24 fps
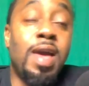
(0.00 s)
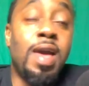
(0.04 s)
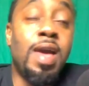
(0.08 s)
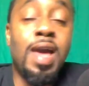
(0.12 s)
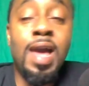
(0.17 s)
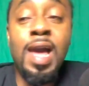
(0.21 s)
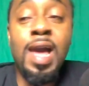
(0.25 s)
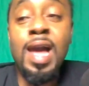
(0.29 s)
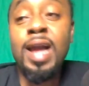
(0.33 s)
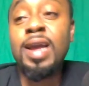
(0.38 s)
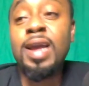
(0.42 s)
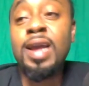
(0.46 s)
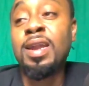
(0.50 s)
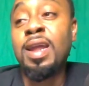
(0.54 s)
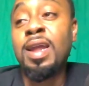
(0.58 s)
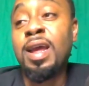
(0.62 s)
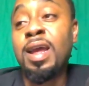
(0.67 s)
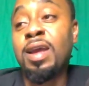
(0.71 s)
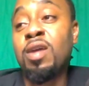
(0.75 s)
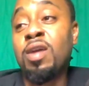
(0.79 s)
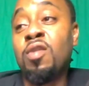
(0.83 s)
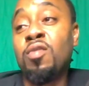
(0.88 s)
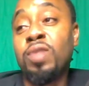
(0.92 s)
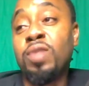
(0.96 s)
acting
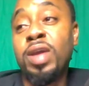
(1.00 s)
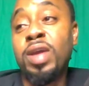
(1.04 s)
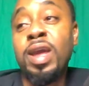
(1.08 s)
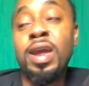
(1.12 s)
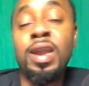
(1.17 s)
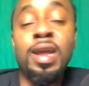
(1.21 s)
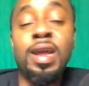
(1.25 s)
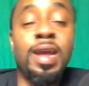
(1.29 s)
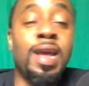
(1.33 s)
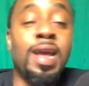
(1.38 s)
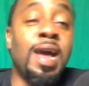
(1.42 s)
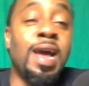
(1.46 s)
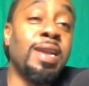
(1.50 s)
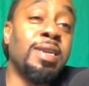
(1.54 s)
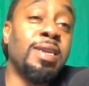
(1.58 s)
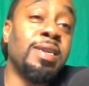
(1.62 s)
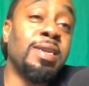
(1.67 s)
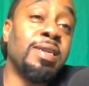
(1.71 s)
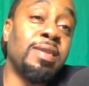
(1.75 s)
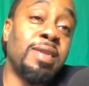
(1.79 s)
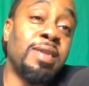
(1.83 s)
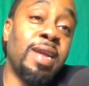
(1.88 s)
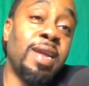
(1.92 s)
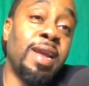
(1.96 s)
like, okay, they got
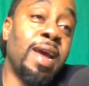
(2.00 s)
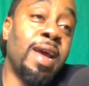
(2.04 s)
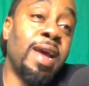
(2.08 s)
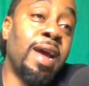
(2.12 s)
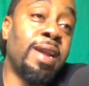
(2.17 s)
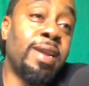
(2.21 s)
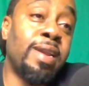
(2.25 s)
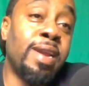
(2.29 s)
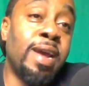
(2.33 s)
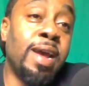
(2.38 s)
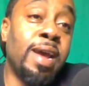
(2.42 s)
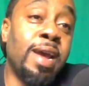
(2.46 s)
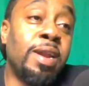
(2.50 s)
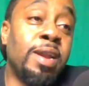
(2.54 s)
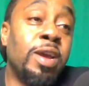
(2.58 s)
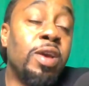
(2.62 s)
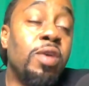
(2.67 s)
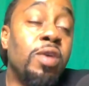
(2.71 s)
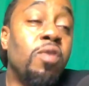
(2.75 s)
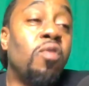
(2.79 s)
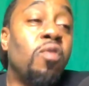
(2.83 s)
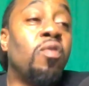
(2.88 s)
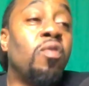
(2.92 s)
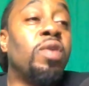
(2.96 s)
this, they got that,
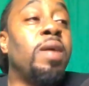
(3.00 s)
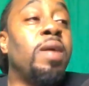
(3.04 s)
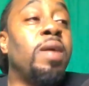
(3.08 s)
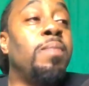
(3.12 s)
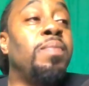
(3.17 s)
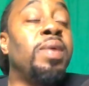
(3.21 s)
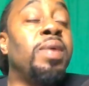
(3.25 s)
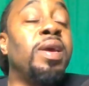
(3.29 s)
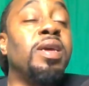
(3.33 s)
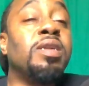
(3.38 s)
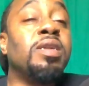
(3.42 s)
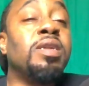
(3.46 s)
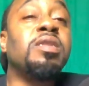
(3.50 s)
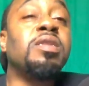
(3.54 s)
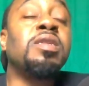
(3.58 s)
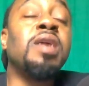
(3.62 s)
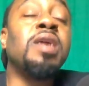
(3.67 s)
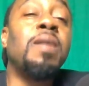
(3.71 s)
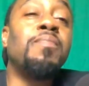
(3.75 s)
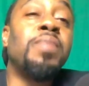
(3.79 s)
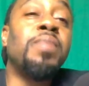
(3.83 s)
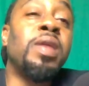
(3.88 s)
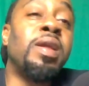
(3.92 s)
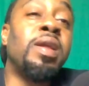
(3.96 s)
or they're being
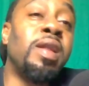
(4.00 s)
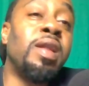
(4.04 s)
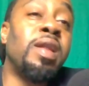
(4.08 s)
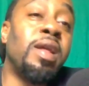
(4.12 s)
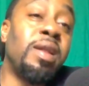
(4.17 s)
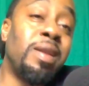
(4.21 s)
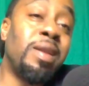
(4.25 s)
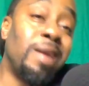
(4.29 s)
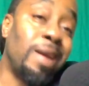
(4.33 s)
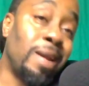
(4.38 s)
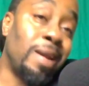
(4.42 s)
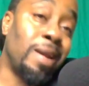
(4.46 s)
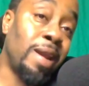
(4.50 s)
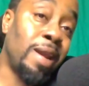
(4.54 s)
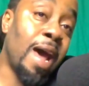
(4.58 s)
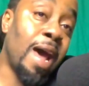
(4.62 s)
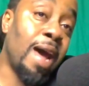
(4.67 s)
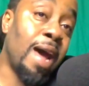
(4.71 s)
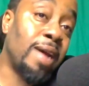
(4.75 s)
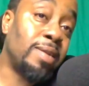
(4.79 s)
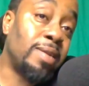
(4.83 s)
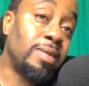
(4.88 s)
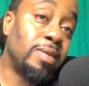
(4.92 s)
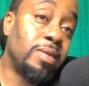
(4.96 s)
something that they're not.
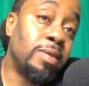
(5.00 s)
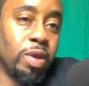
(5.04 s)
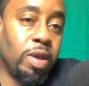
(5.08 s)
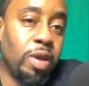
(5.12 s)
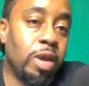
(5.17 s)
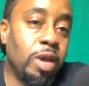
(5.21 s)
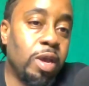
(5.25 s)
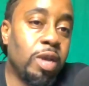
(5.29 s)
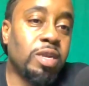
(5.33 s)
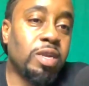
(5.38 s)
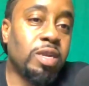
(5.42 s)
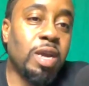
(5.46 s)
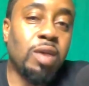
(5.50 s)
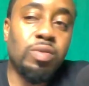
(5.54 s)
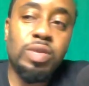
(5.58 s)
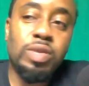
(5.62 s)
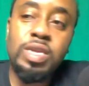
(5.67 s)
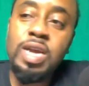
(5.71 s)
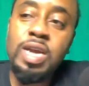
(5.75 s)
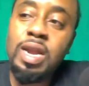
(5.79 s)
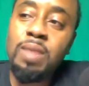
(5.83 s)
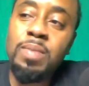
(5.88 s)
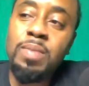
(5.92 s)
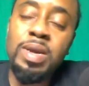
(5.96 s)
So I was
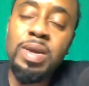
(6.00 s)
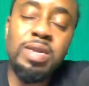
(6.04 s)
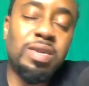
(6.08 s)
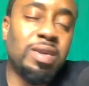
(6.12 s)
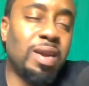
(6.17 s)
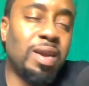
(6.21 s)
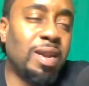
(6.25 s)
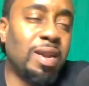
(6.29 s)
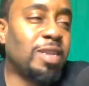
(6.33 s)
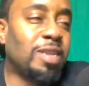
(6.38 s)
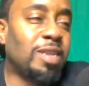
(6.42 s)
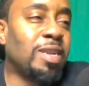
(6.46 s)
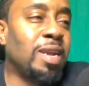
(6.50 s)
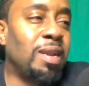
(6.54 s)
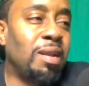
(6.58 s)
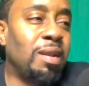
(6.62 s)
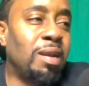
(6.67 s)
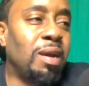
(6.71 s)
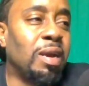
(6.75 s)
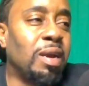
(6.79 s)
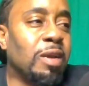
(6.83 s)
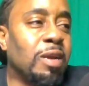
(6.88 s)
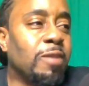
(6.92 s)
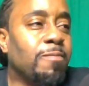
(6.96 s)
telling my son, I said,
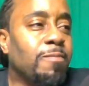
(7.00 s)
look,